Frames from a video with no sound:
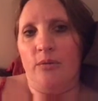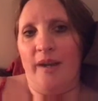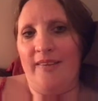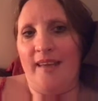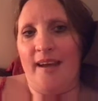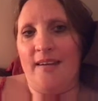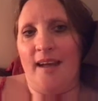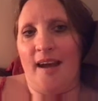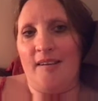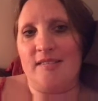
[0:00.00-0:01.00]
Right then,
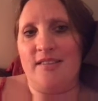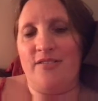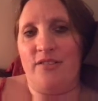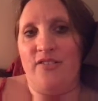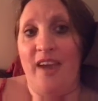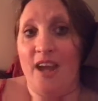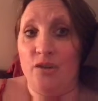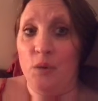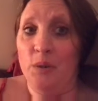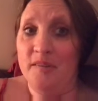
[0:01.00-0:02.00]
as the
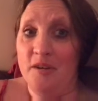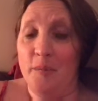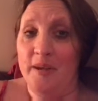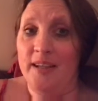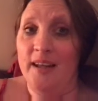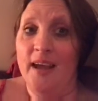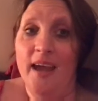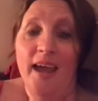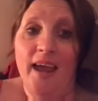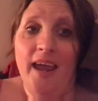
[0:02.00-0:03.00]
van door was open,
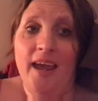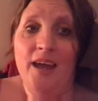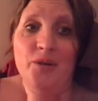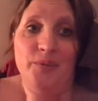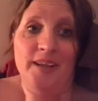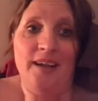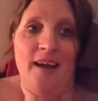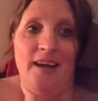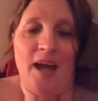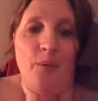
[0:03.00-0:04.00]
and a really
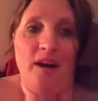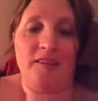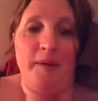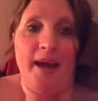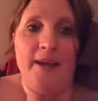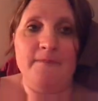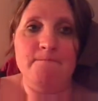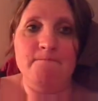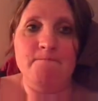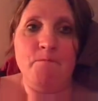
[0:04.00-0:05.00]
hot guy walked by.
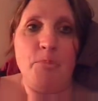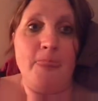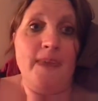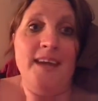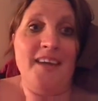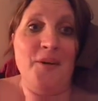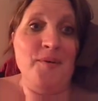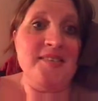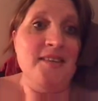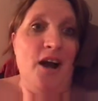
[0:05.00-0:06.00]
Yeah, that
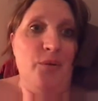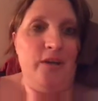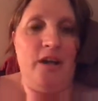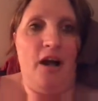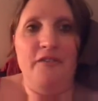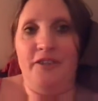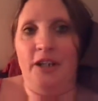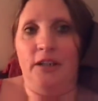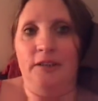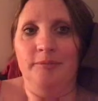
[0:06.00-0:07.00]
wasn't awkward at all for
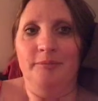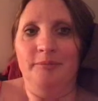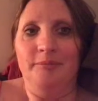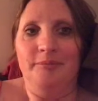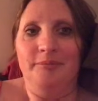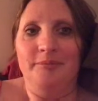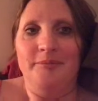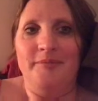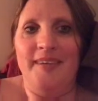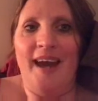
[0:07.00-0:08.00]
her.
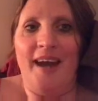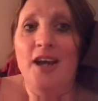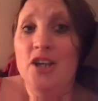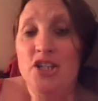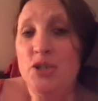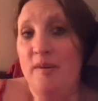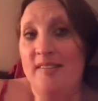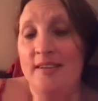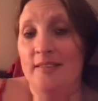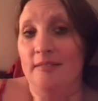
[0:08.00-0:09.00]
Yeah, she
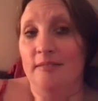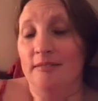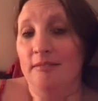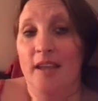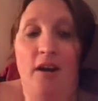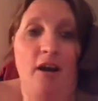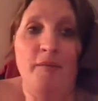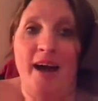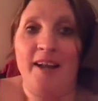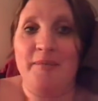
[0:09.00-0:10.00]
wasn't at all
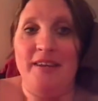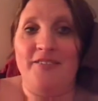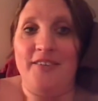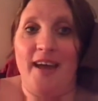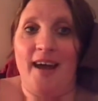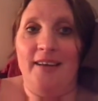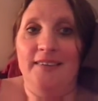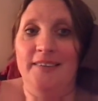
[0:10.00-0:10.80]
mad at me for that.